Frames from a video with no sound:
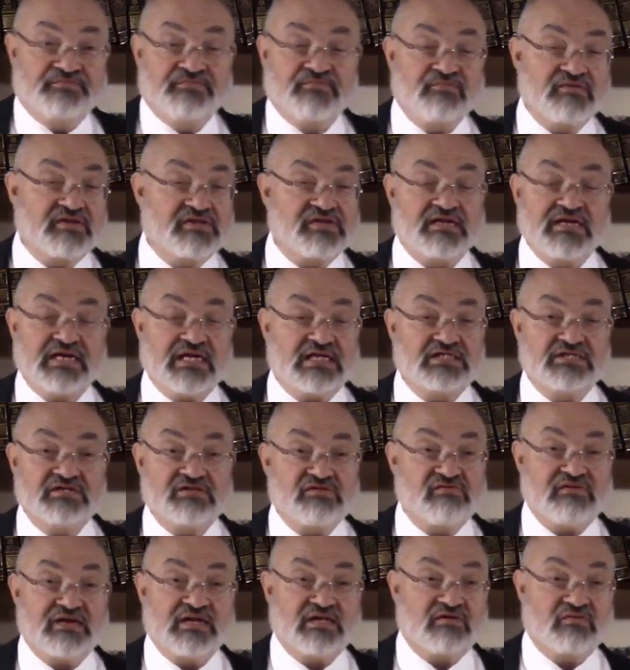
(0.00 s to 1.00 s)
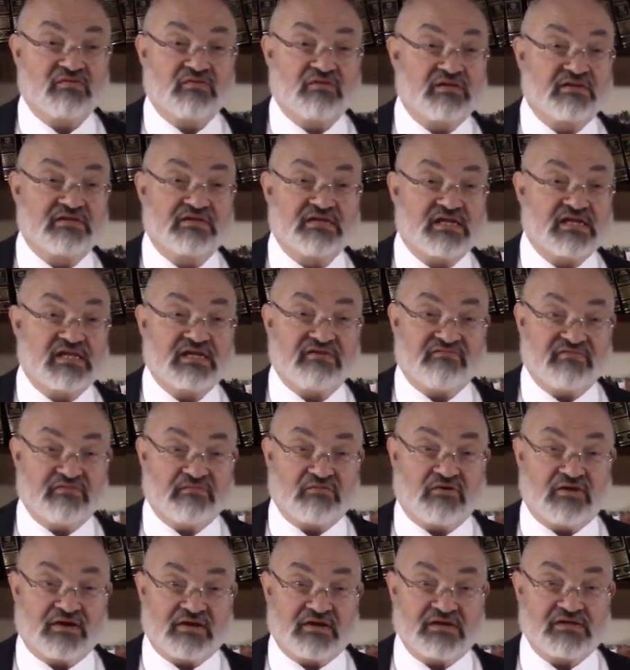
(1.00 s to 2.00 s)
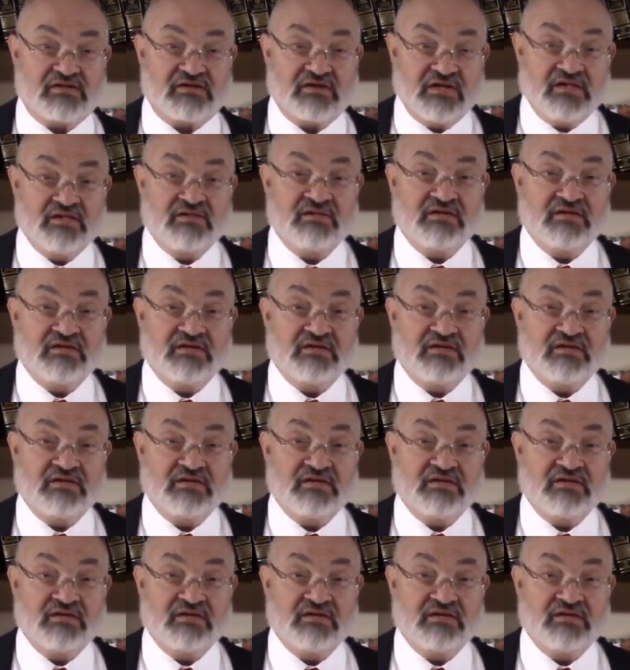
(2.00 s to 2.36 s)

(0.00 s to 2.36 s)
with connections around the world to the different markets.